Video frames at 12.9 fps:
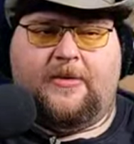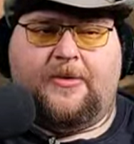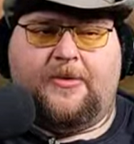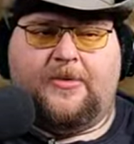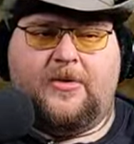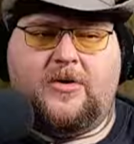
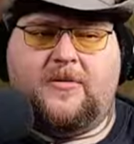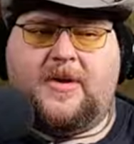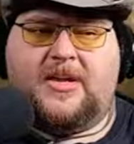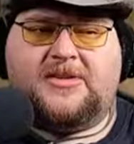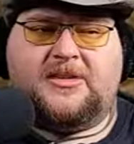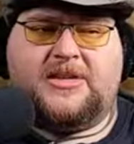Through
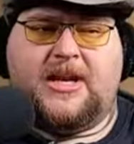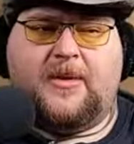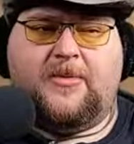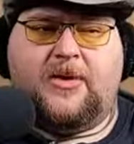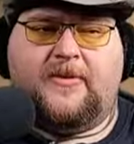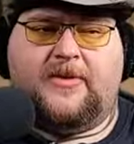Monster
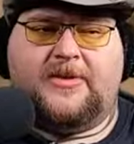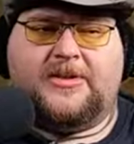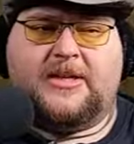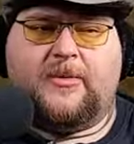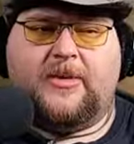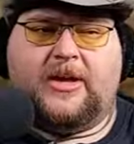Jam
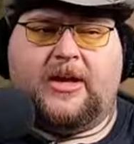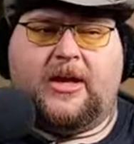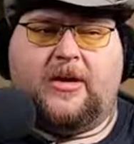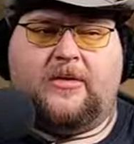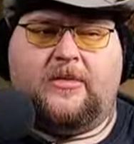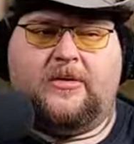University we
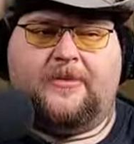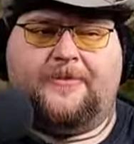go.